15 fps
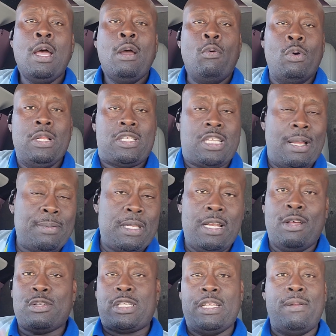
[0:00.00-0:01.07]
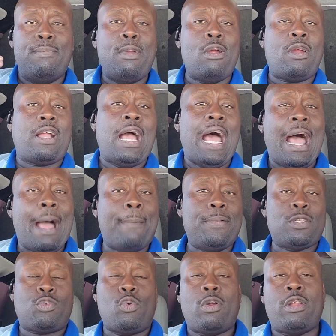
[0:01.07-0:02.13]
when something else in America
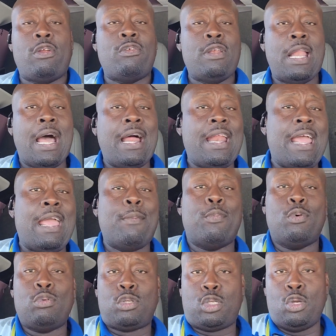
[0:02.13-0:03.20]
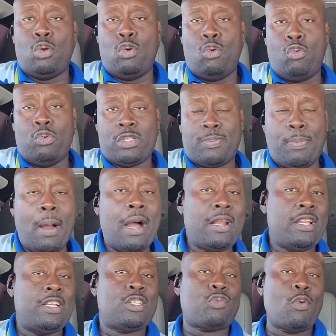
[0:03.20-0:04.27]
happens where they're not able to respond to
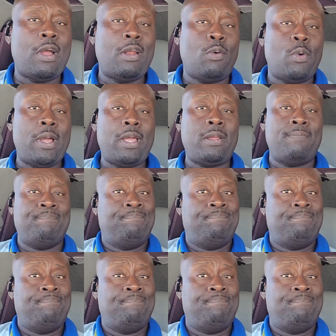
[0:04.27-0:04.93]
this right away.